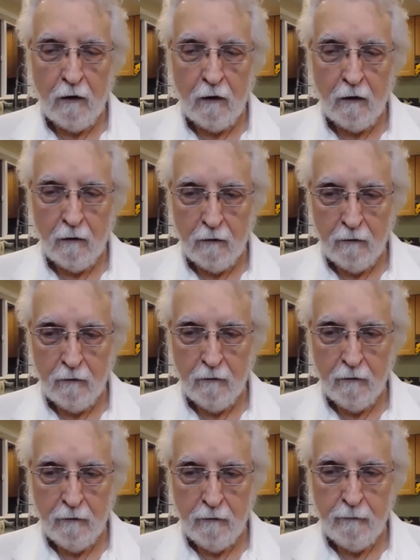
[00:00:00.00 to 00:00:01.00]
are
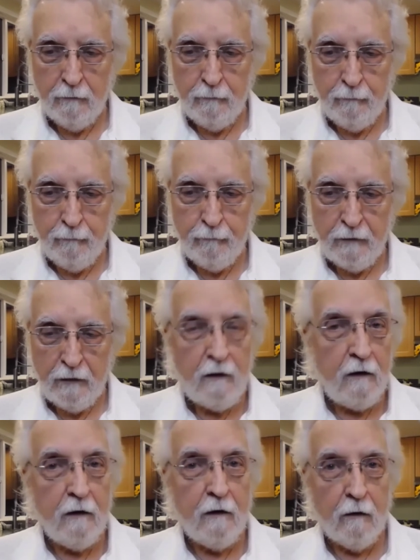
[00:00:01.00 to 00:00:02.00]

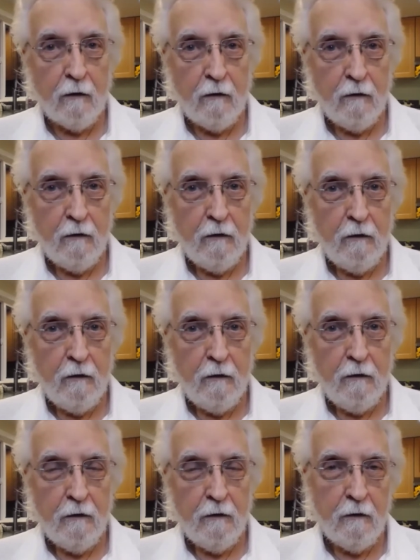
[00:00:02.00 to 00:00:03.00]
clear
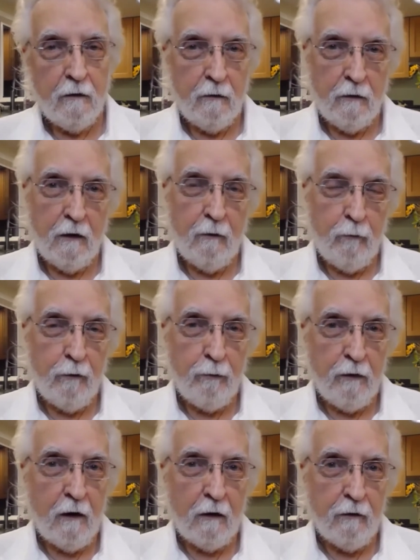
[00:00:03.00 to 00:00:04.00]
with
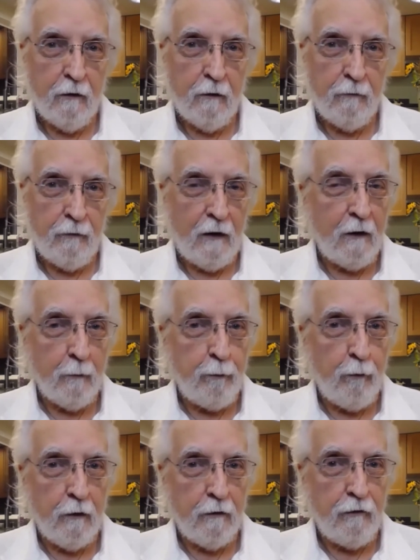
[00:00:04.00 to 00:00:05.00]
regard to the final
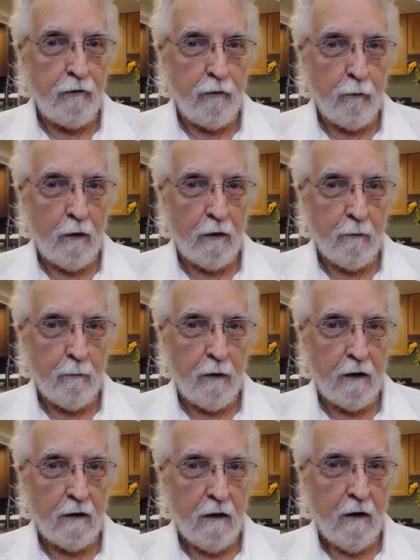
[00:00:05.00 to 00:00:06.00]
point that you want to
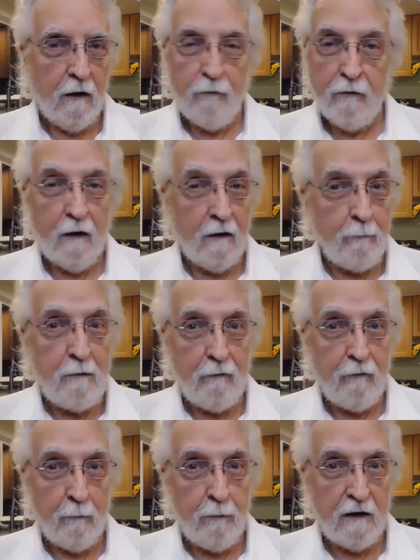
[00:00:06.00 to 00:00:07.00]
make. Now, let me give
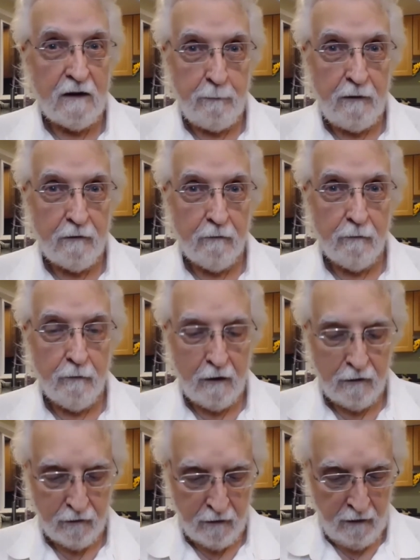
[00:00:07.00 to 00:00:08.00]
you the biggest piece of
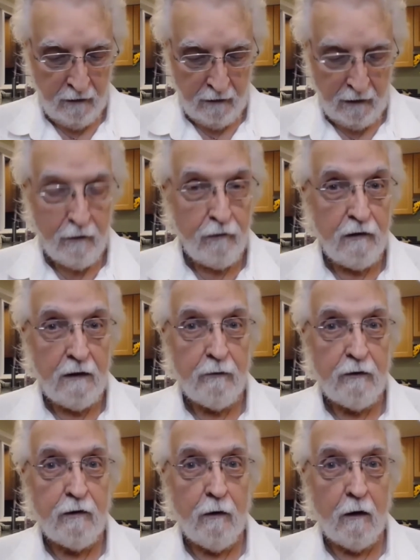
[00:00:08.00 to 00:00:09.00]
advice. I used to give
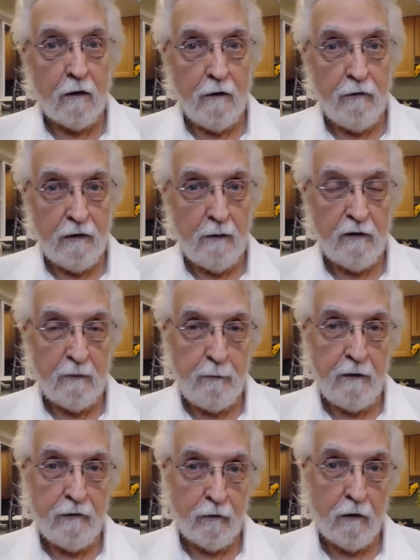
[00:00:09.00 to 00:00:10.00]
a talk. I used to give a
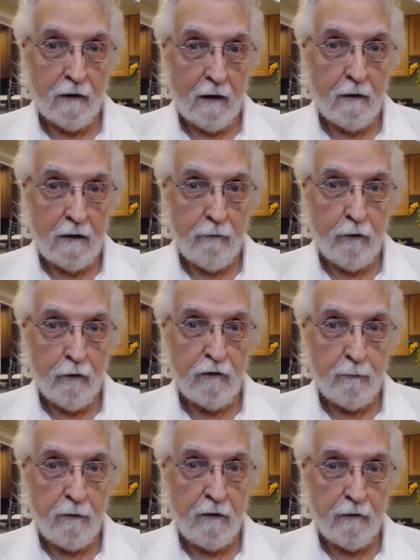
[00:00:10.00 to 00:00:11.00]
speech called "How to Give a Good
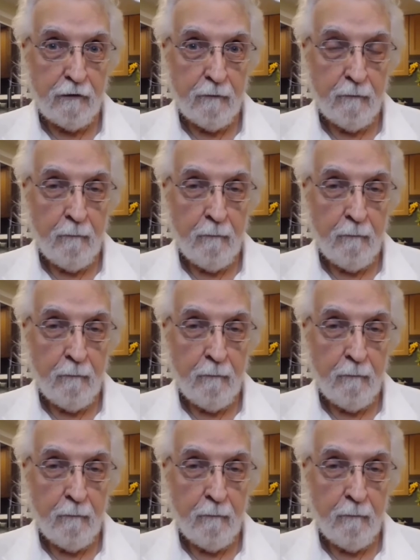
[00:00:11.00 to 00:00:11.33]
Speech,"